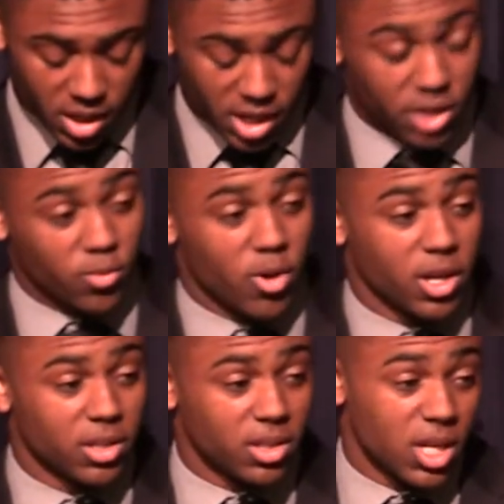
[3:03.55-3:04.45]
His
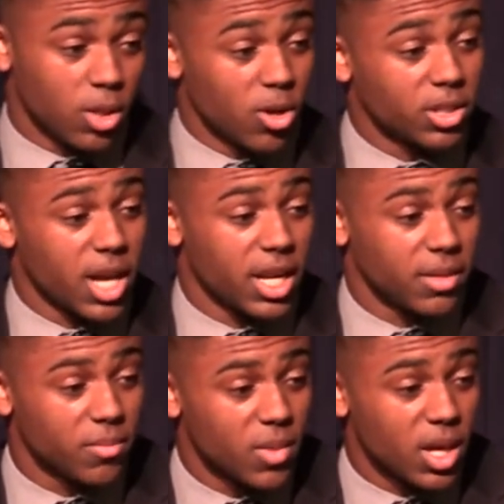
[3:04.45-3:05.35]
was, he looked at
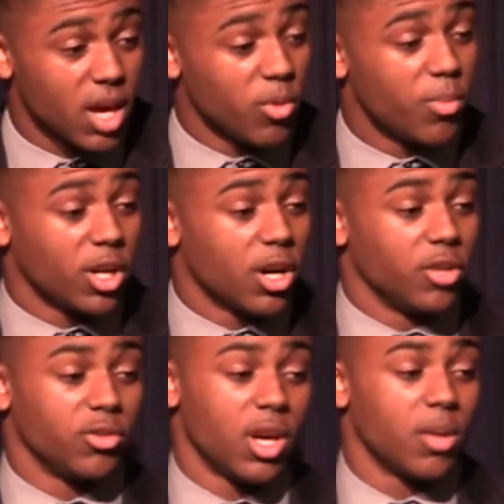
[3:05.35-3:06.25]
it and we bought a
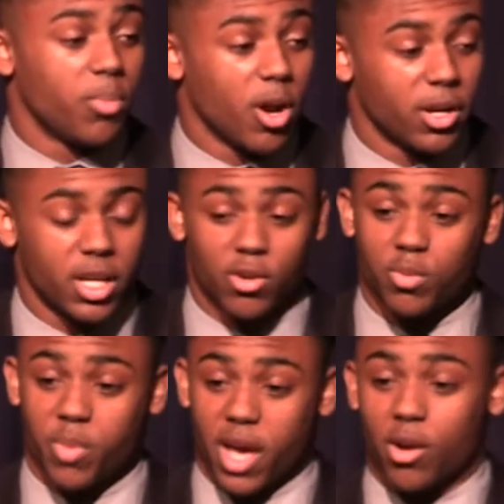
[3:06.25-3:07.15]
$100 part and it was
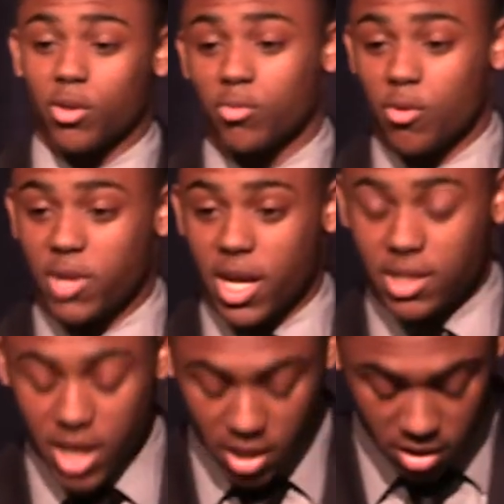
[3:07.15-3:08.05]
back on the road that day.